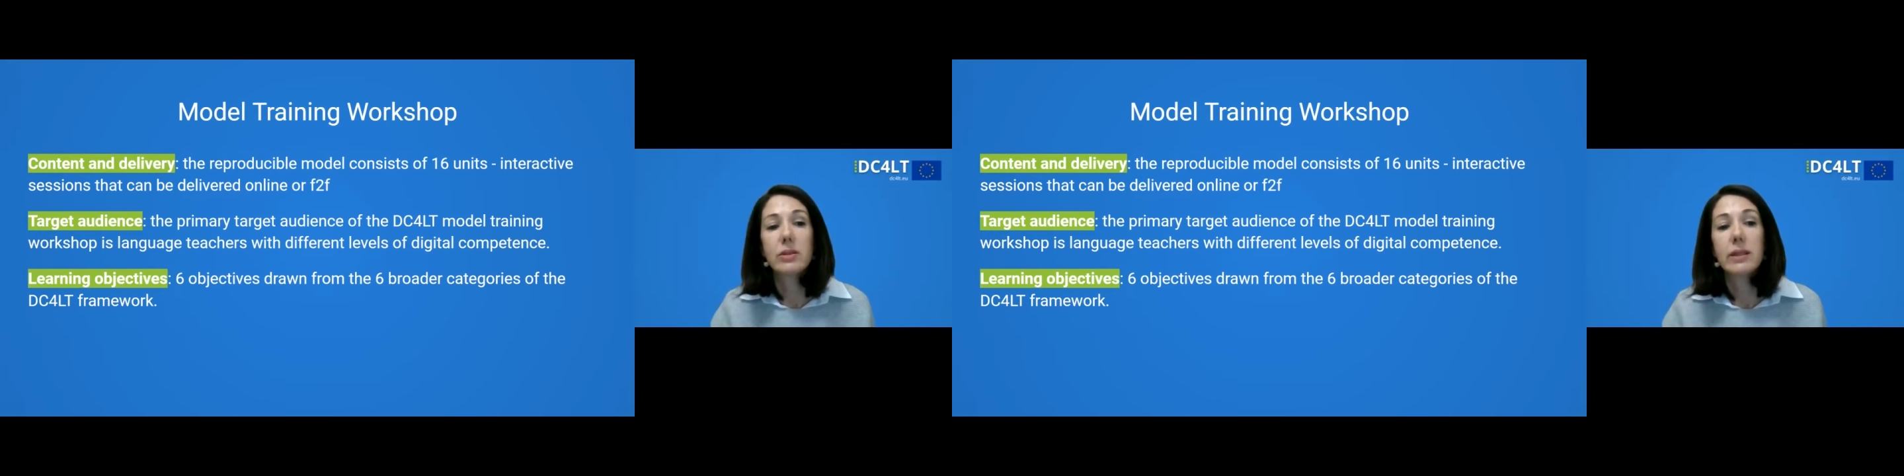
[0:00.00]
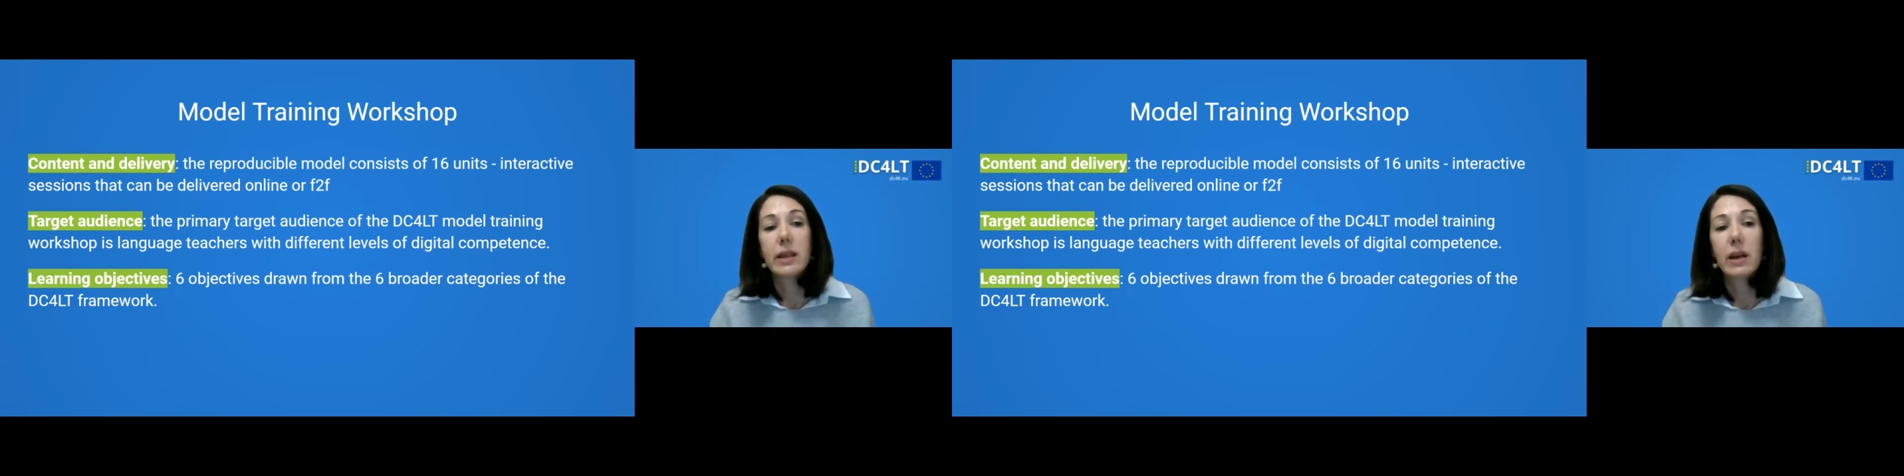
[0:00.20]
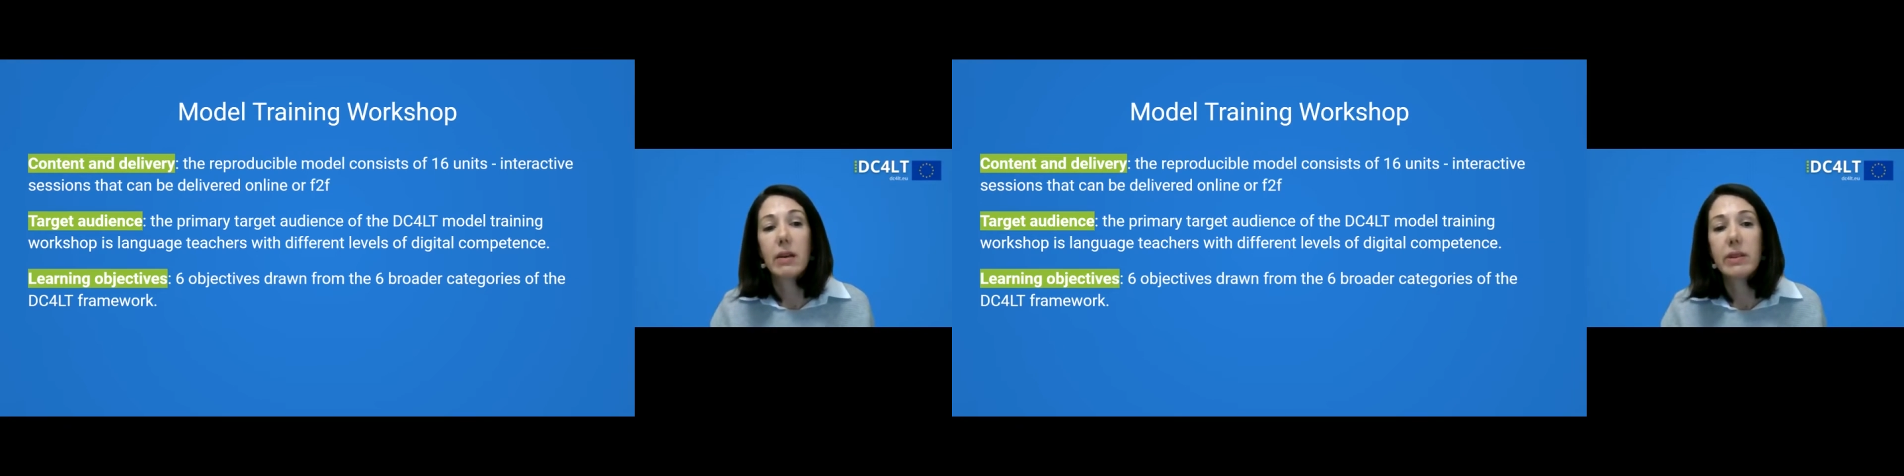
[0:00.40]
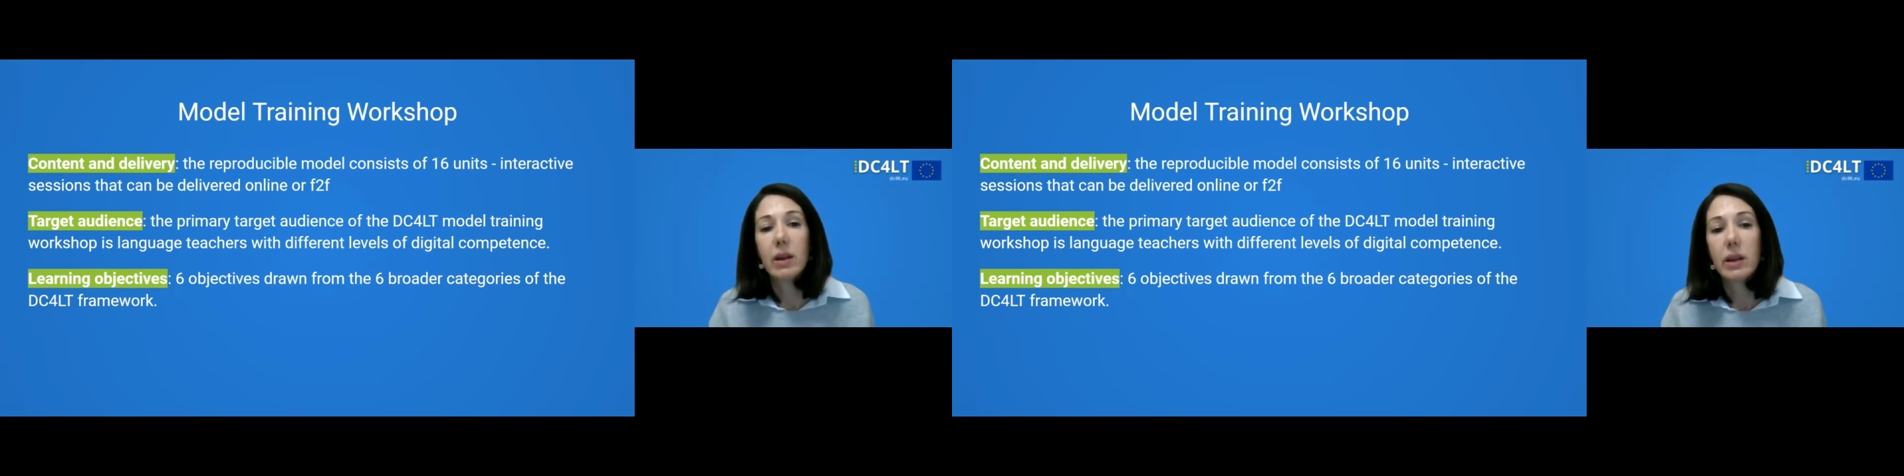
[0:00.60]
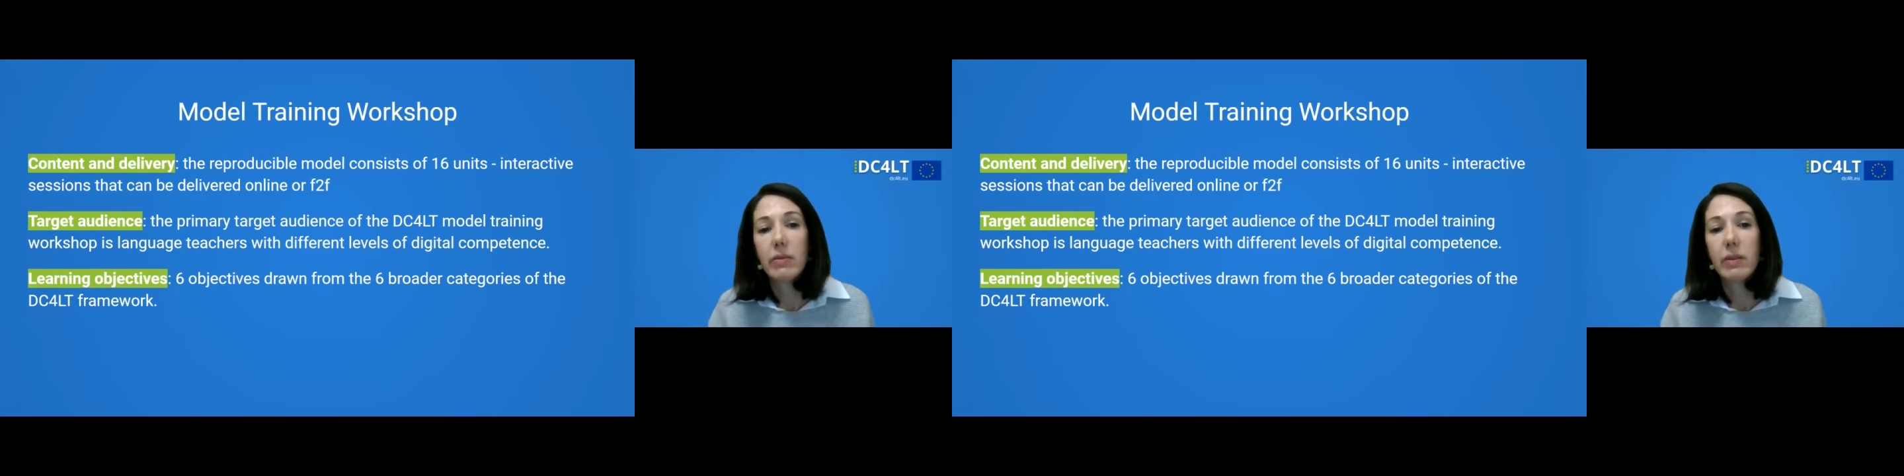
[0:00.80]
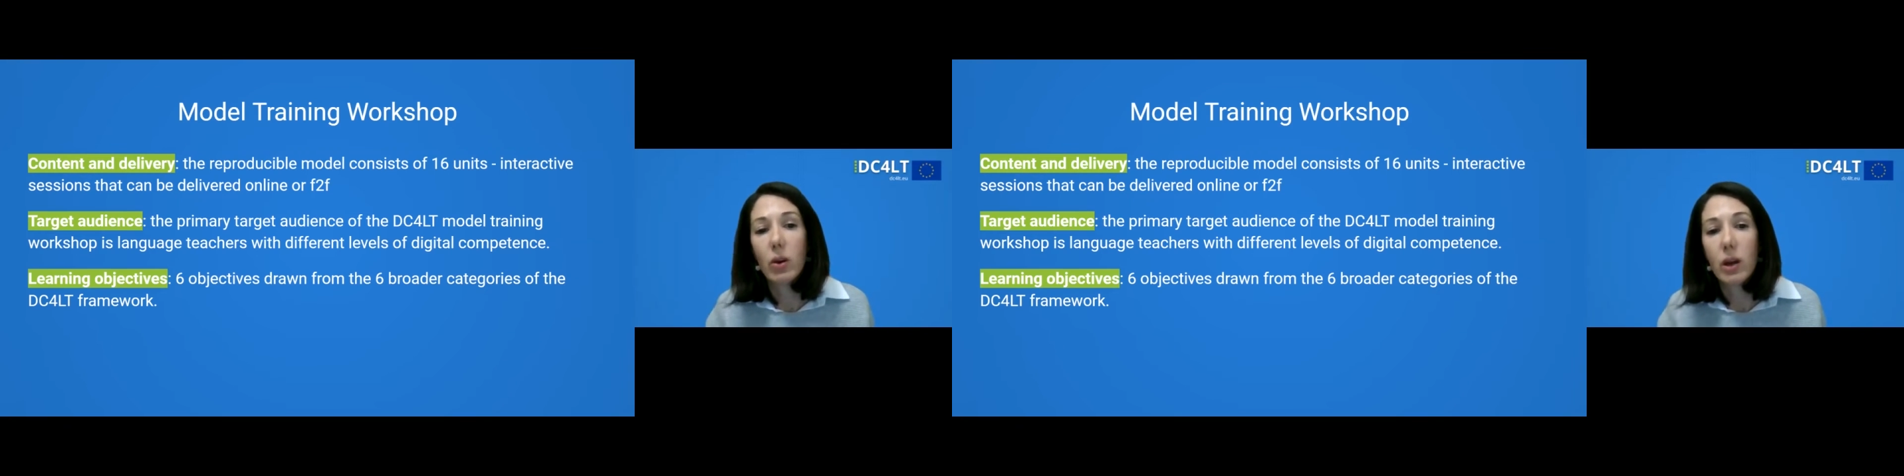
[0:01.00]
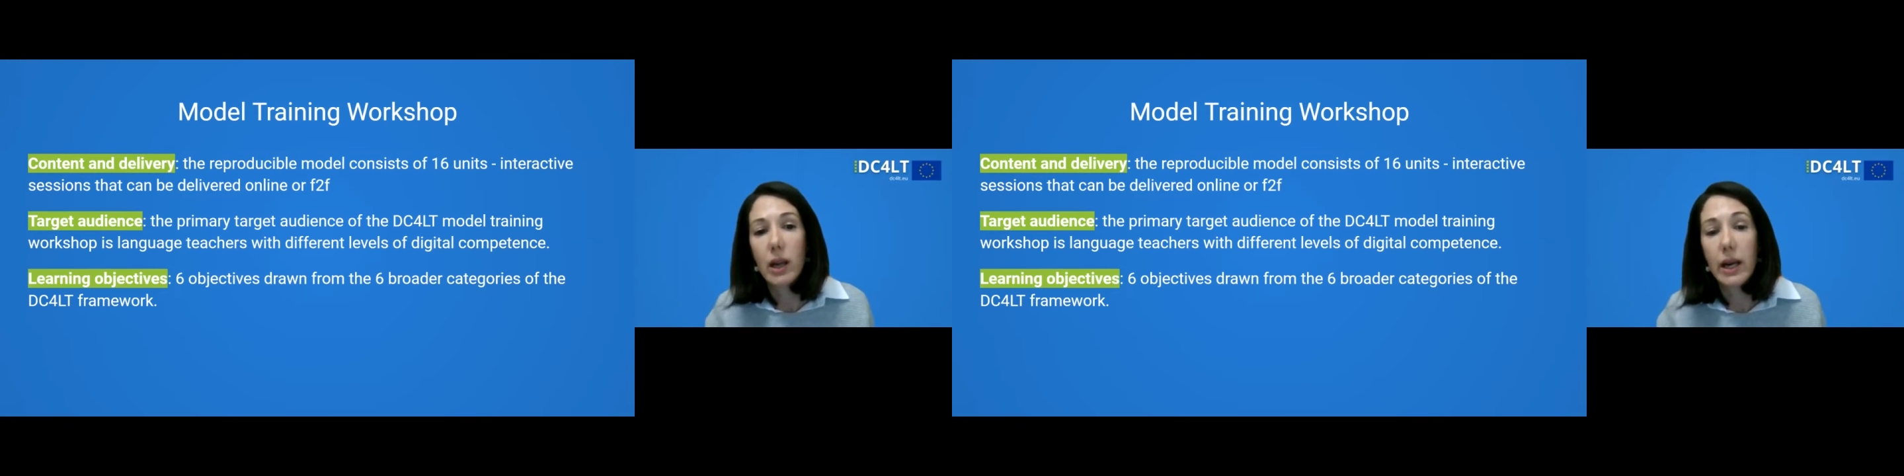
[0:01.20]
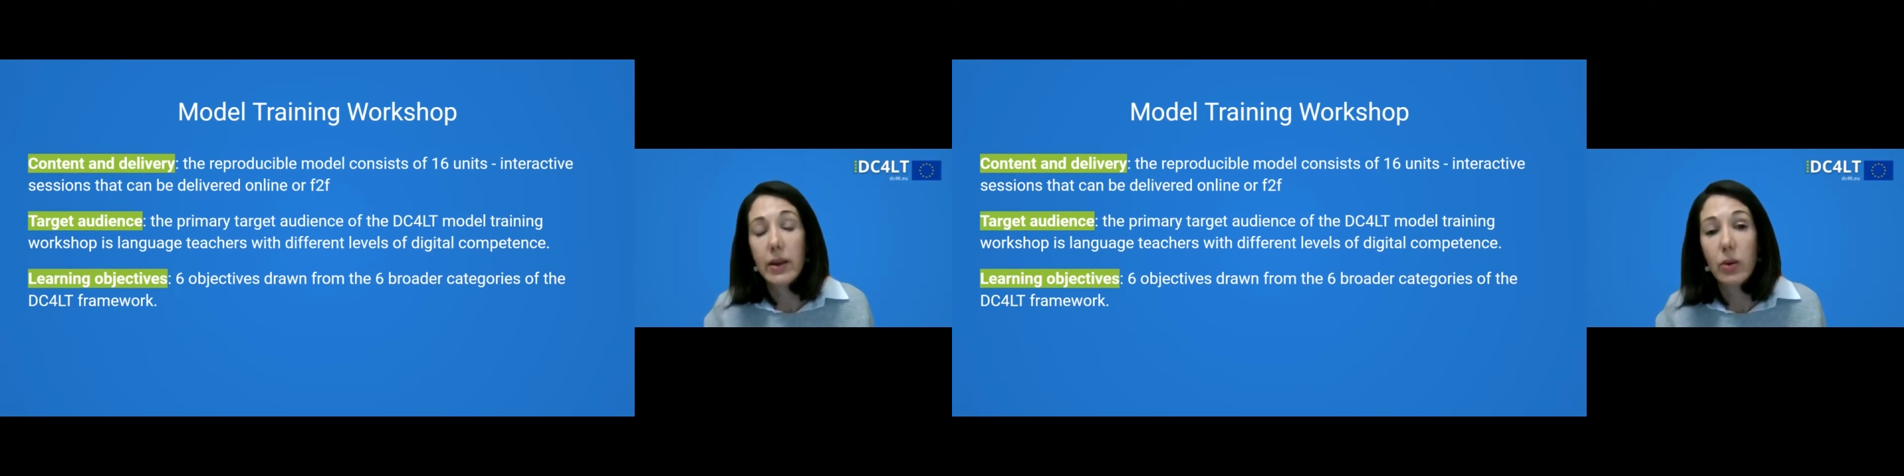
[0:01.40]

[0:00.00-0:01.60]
that can be delivered online